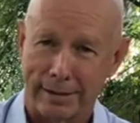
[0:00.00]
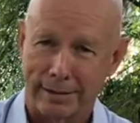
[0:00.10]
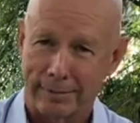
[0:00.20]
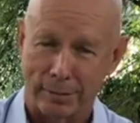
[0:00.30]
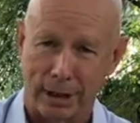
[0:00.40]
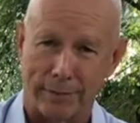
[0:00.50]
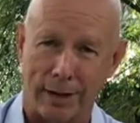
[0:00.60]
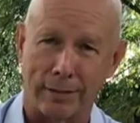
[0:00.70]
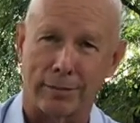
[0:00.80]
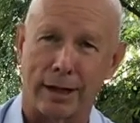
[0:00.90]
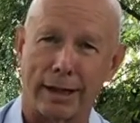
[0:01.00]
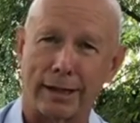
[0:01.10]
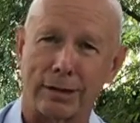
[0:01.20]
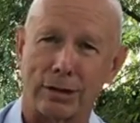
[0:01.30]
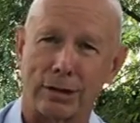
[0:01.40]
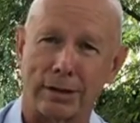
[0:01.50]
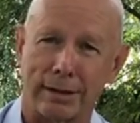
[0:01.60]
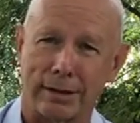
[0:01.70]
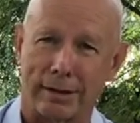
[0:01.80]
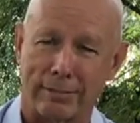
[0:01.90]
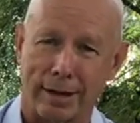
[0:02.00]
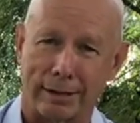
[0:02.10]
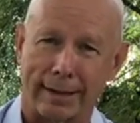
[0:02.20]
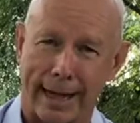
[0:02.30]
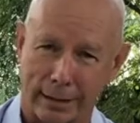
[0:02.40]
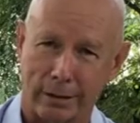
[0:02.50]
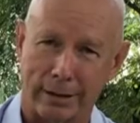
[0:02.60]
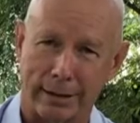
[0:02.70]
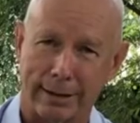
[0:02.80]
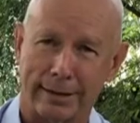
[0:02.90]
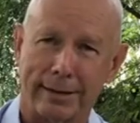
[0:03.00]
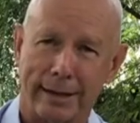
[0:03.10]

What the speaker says: bit over 100 acres, and I run cattle there,